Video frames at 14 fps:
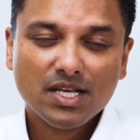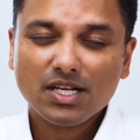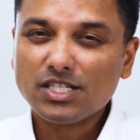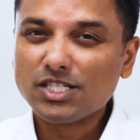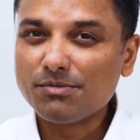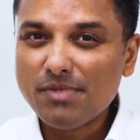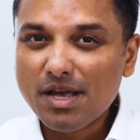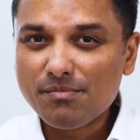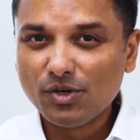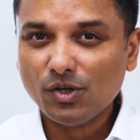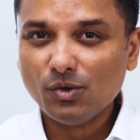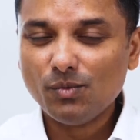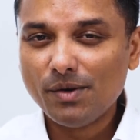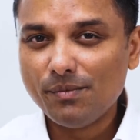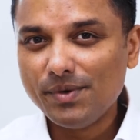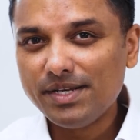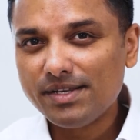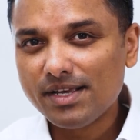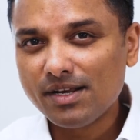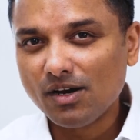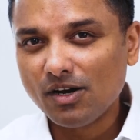Because remember, when we
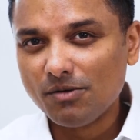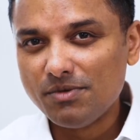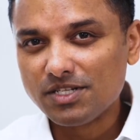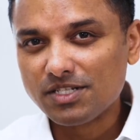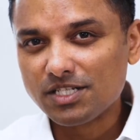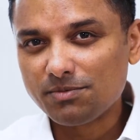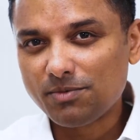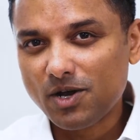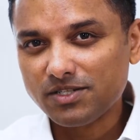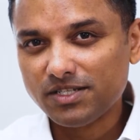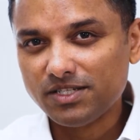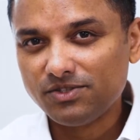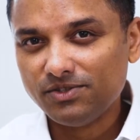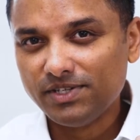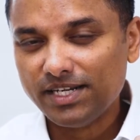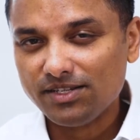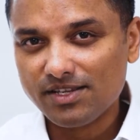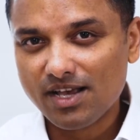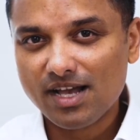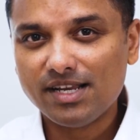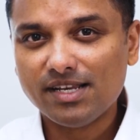did our business process
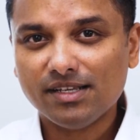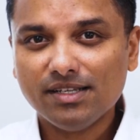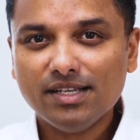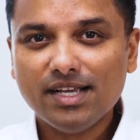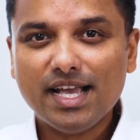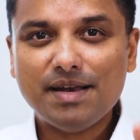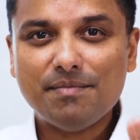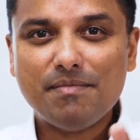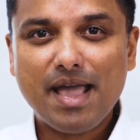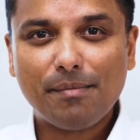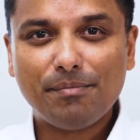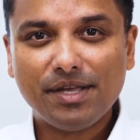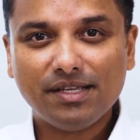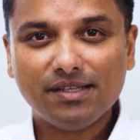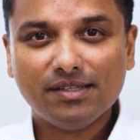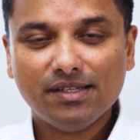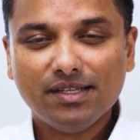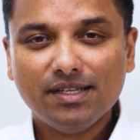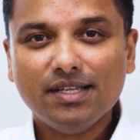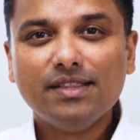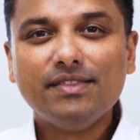redesign and mapping,
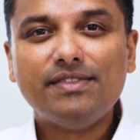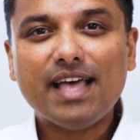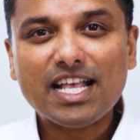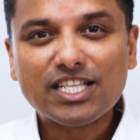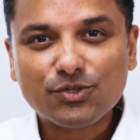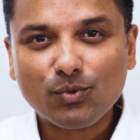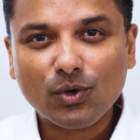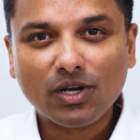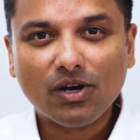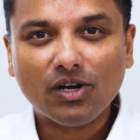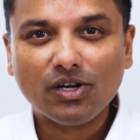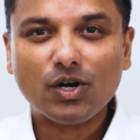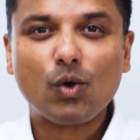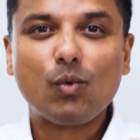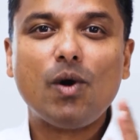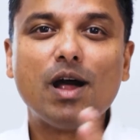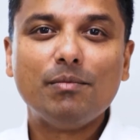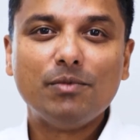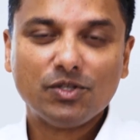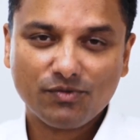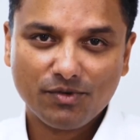that's what our
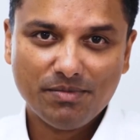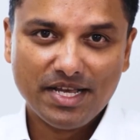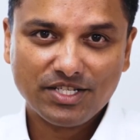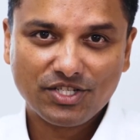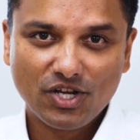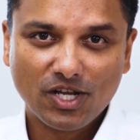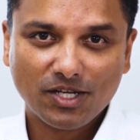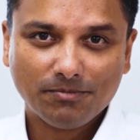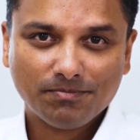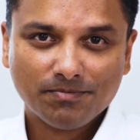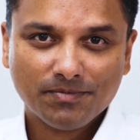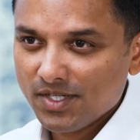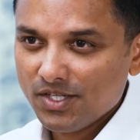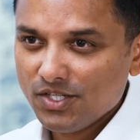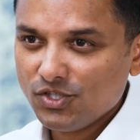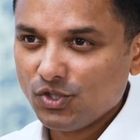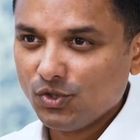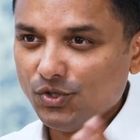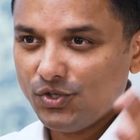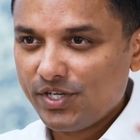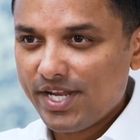requirements were based on. So
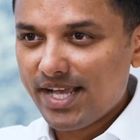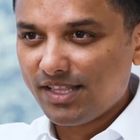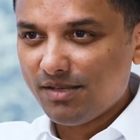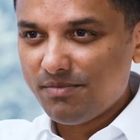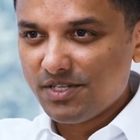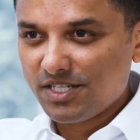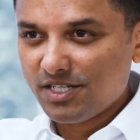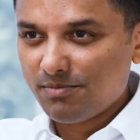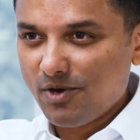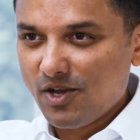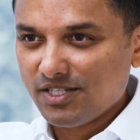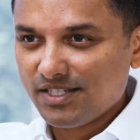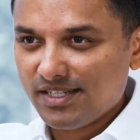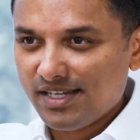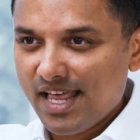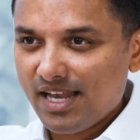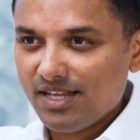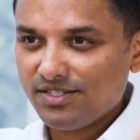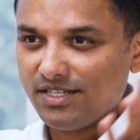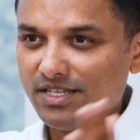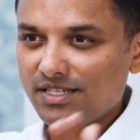you take the business process
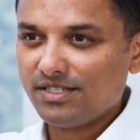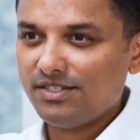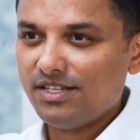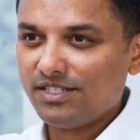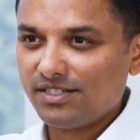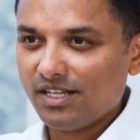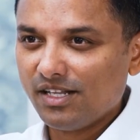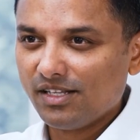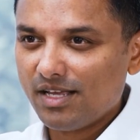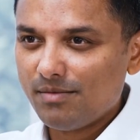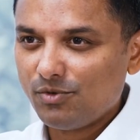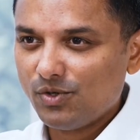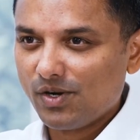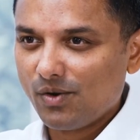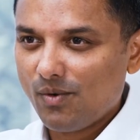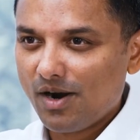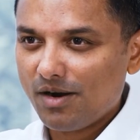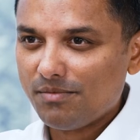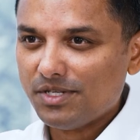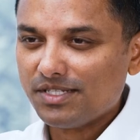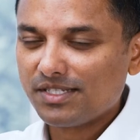analysis, distill them to
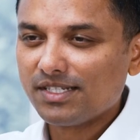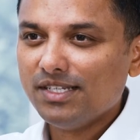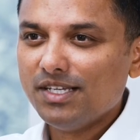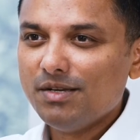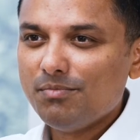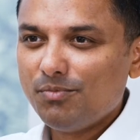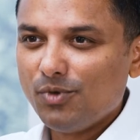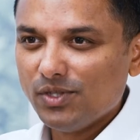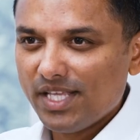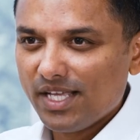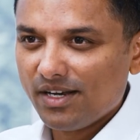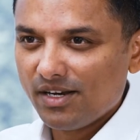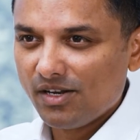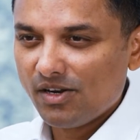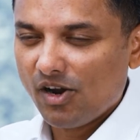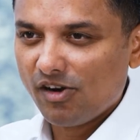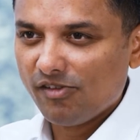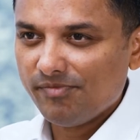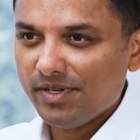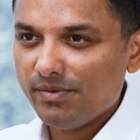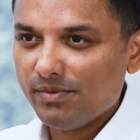requirements, put that in an
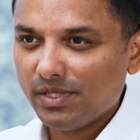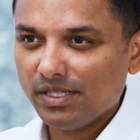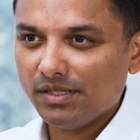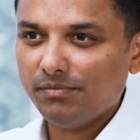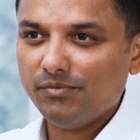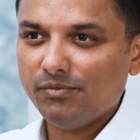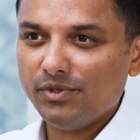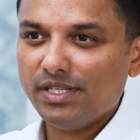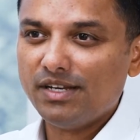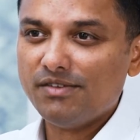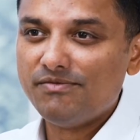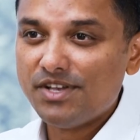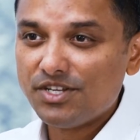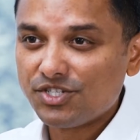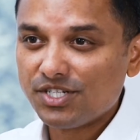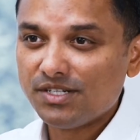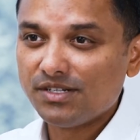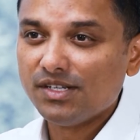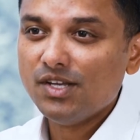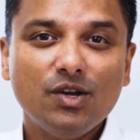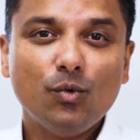RFP with an
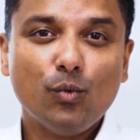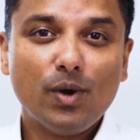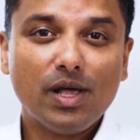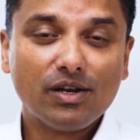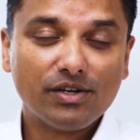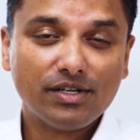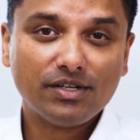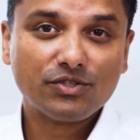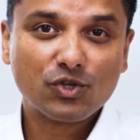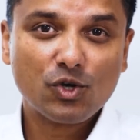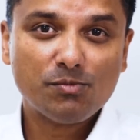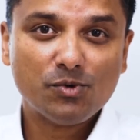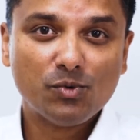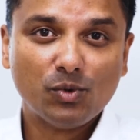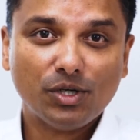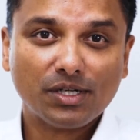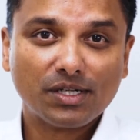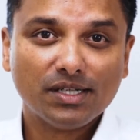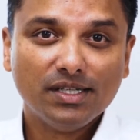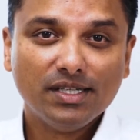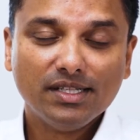efficient, well-written scope of
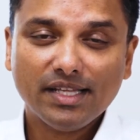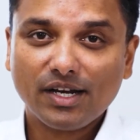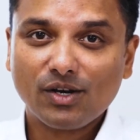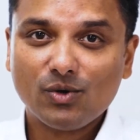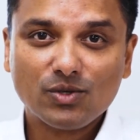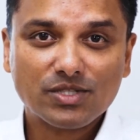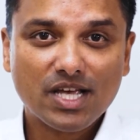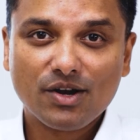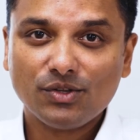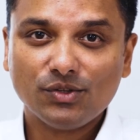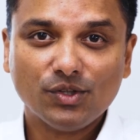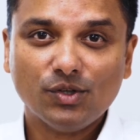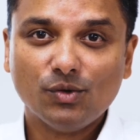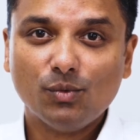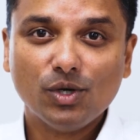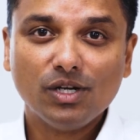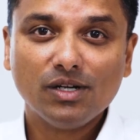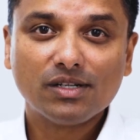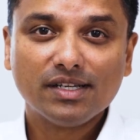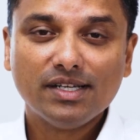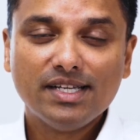work that goes out into the
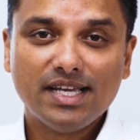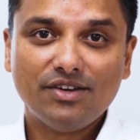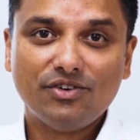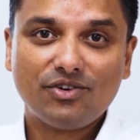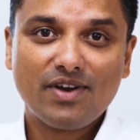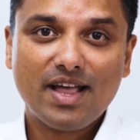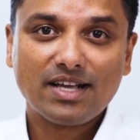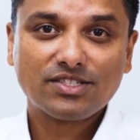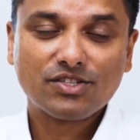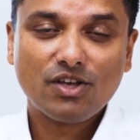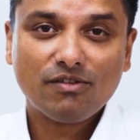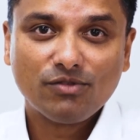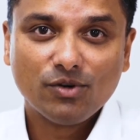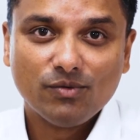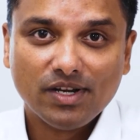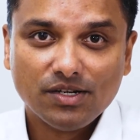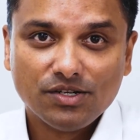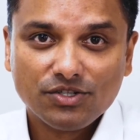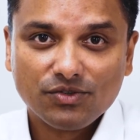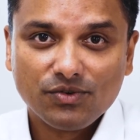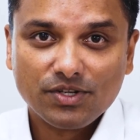world and attracts software
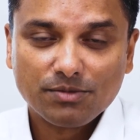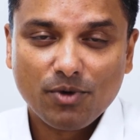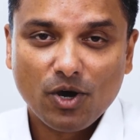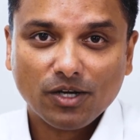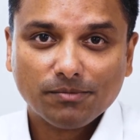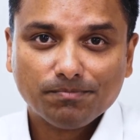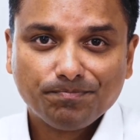vendors to respond.